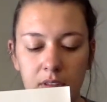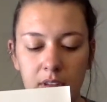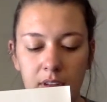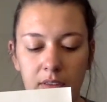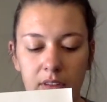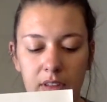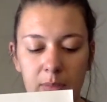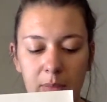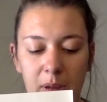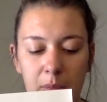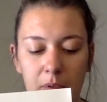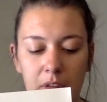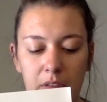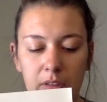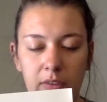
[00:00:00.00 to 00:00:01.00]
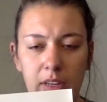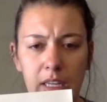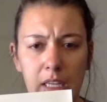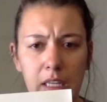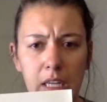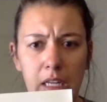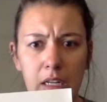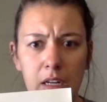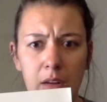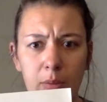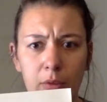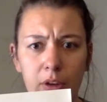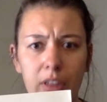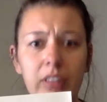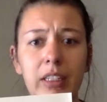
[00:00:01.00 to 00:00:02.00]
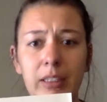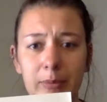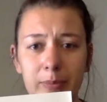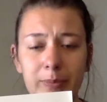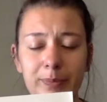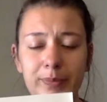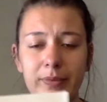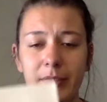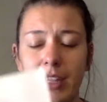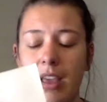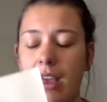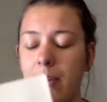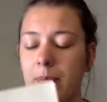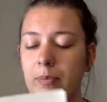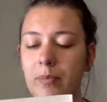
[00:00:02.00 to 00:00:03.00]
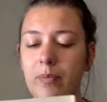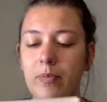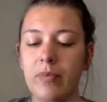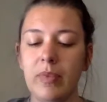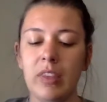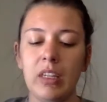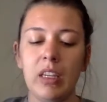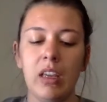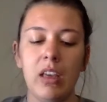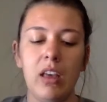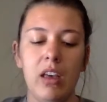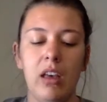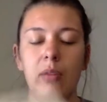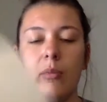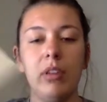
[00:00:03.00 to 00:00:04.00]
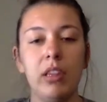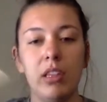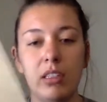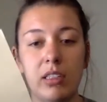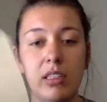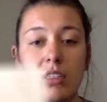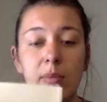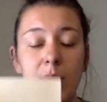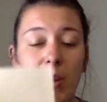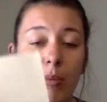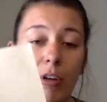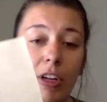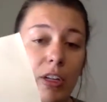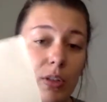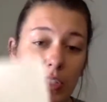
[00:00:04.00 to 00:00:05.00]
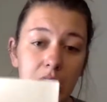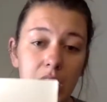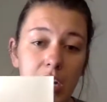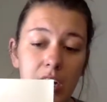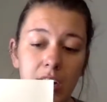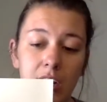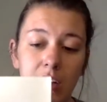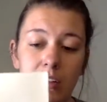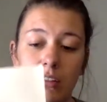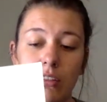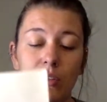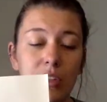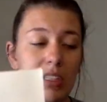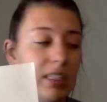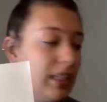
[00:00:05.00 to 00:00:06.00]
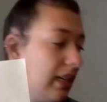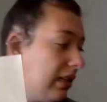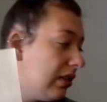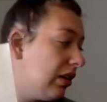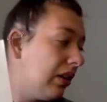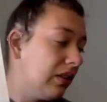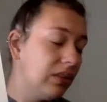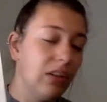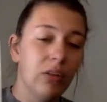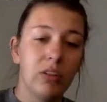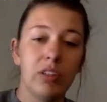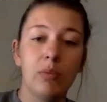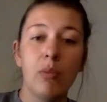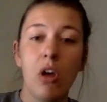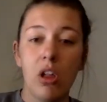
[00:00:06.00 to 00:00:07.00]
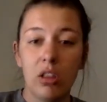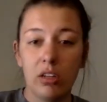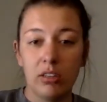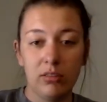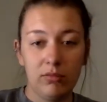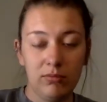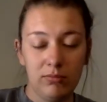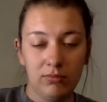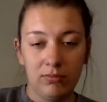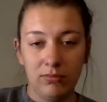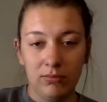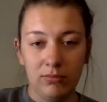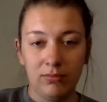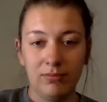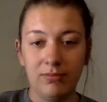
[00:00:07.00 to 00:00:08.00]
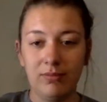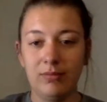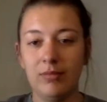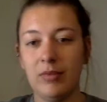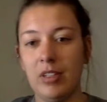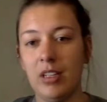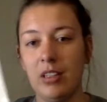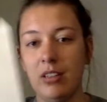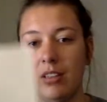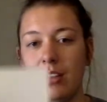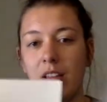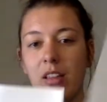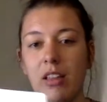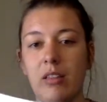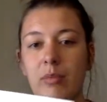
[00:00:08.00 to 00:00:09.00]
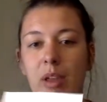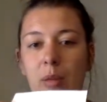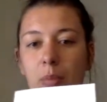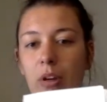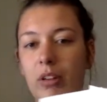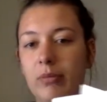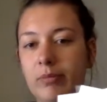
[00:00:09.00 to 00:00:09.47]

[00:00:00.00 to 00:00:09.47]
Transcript: of this paper, if I can write it up correctly. Yeah. And this is the paper I used to cut it, and you can see it's also smaller than this paper.